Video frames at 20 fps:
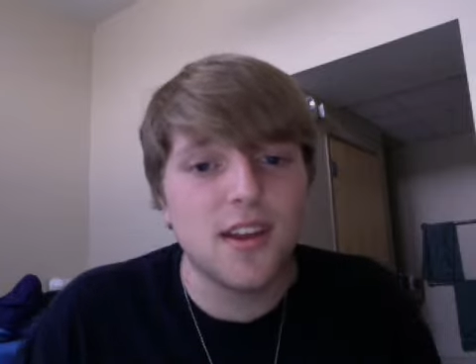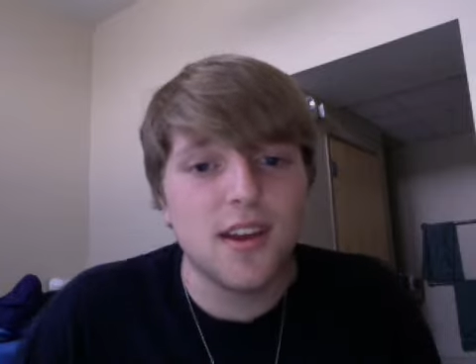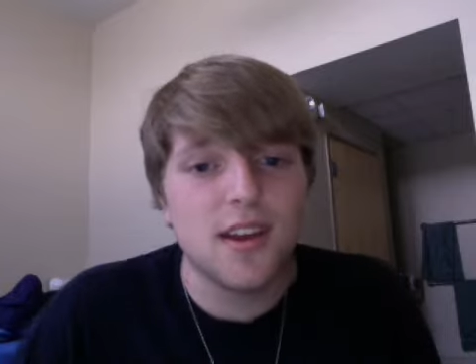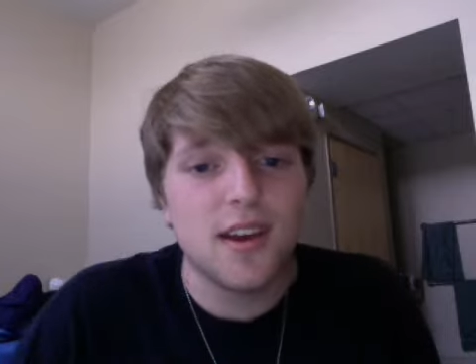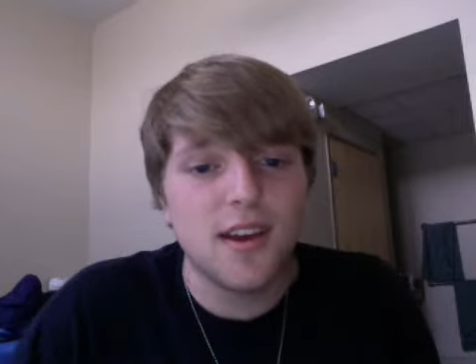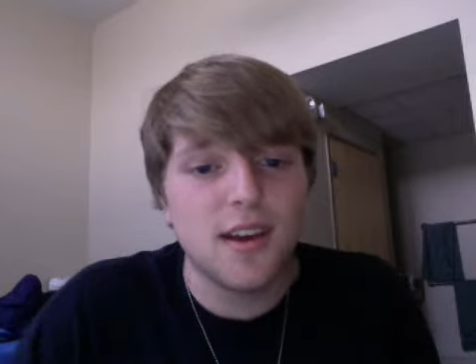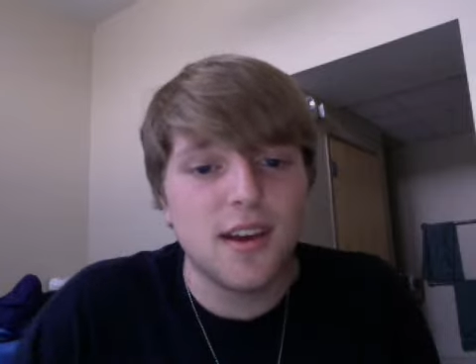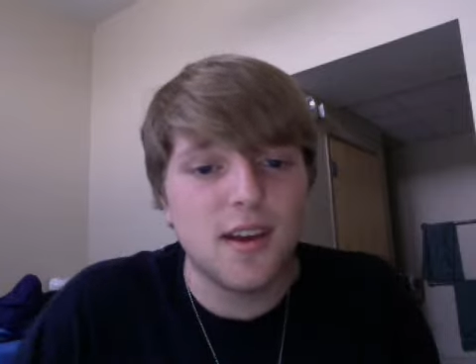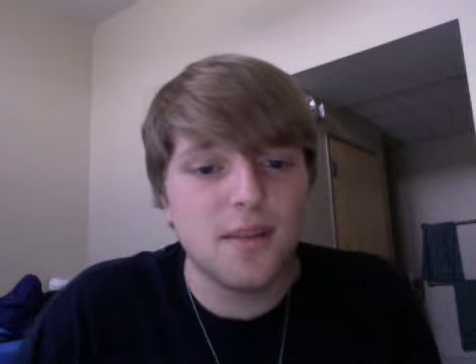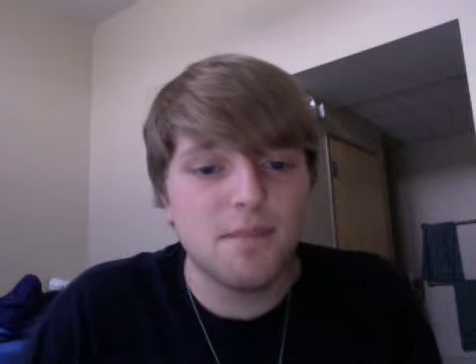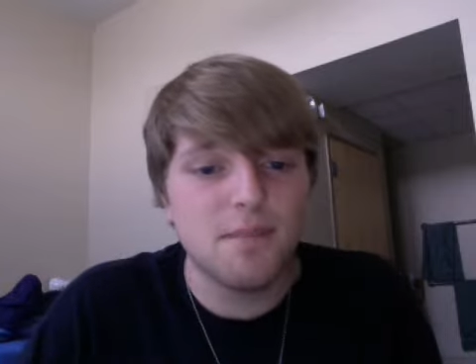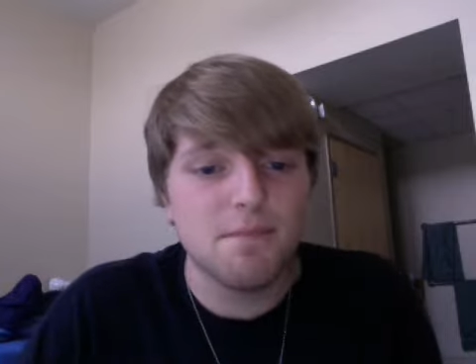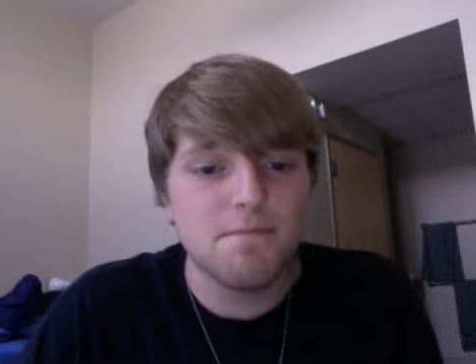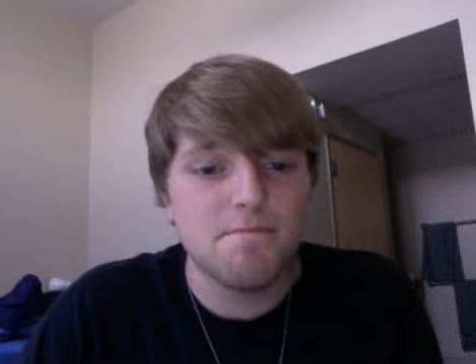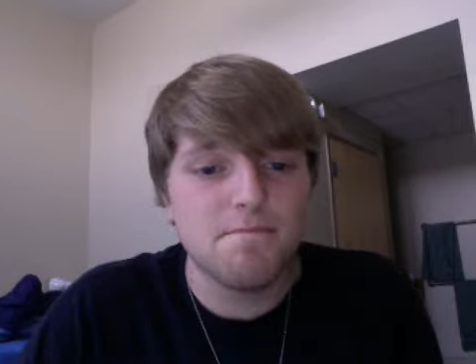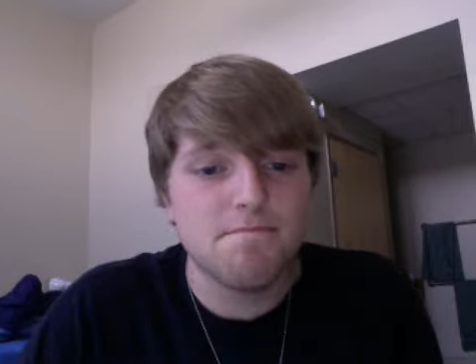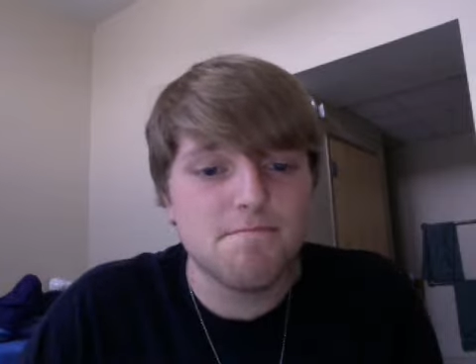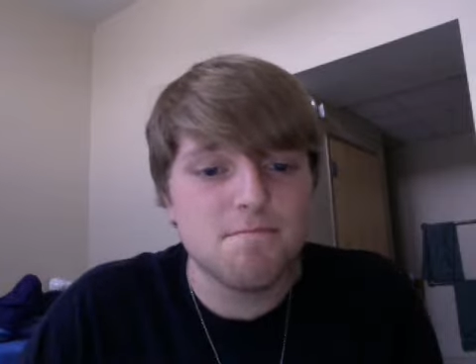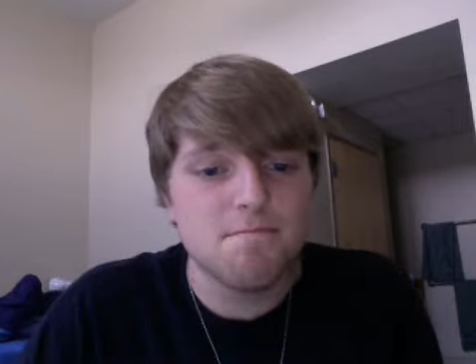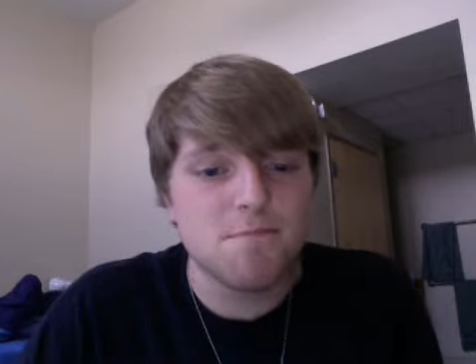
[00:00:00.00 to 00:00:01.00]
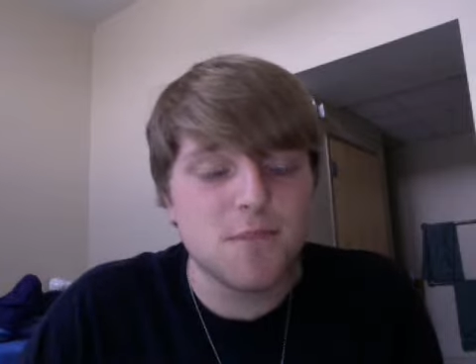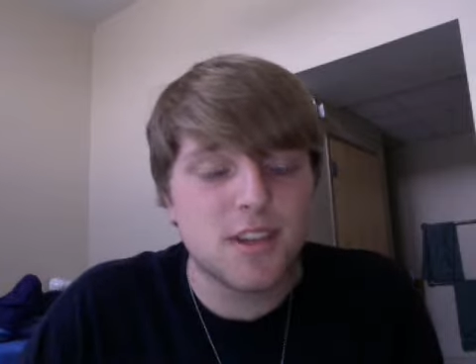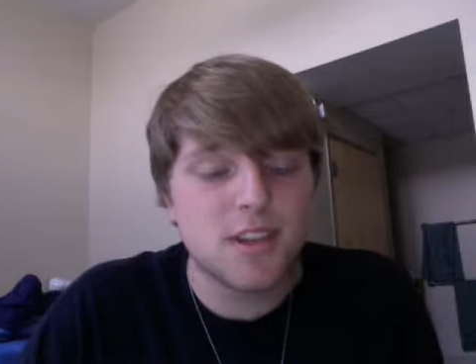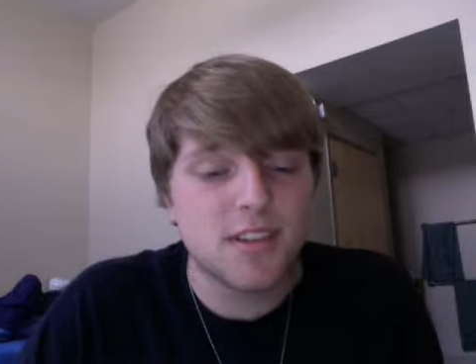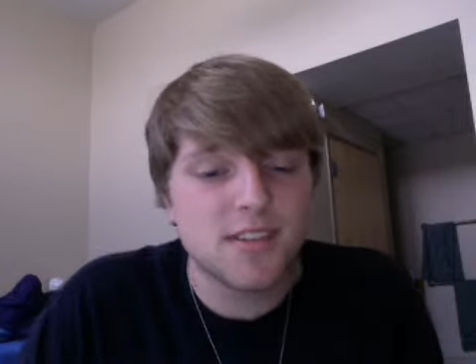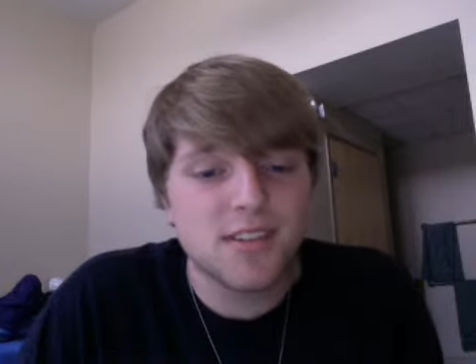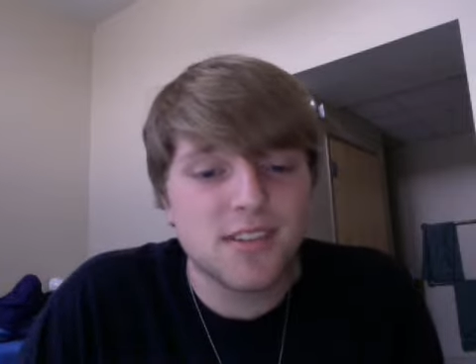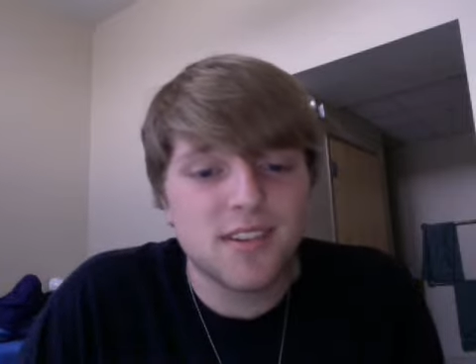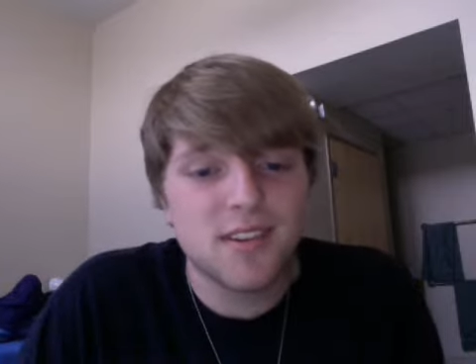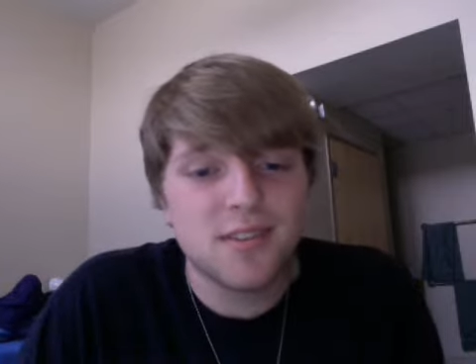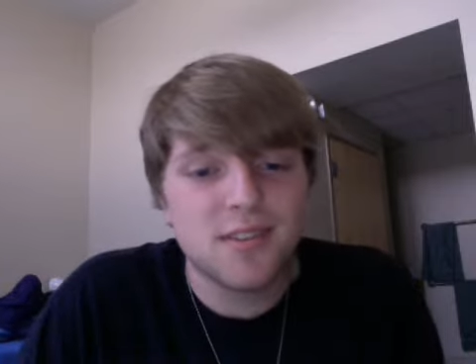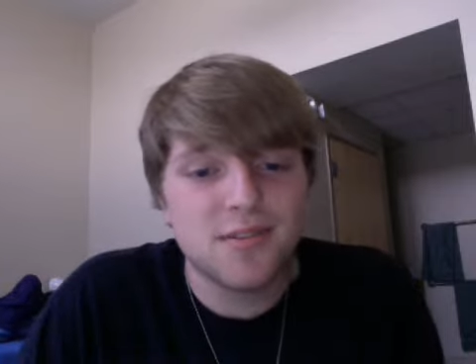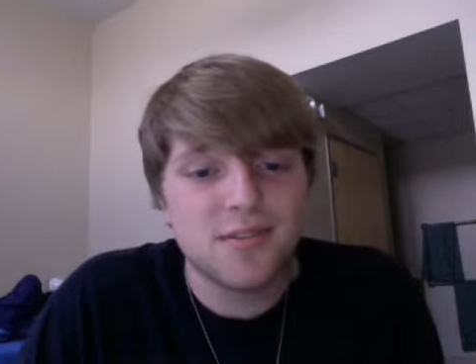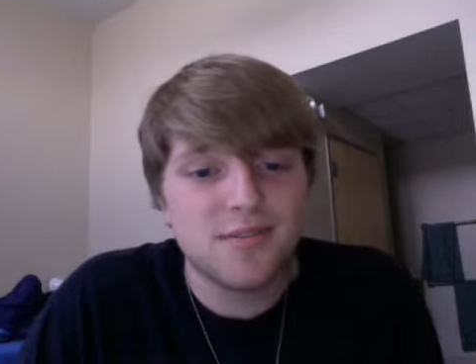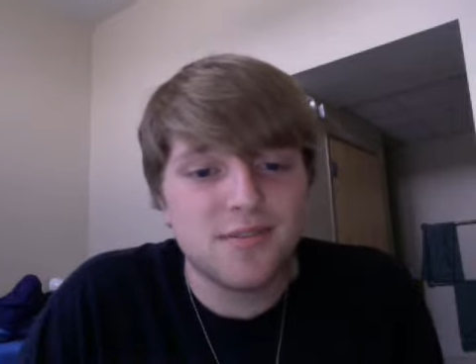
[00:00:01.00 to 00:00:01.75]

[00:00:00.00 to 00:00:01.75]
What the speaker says: because I love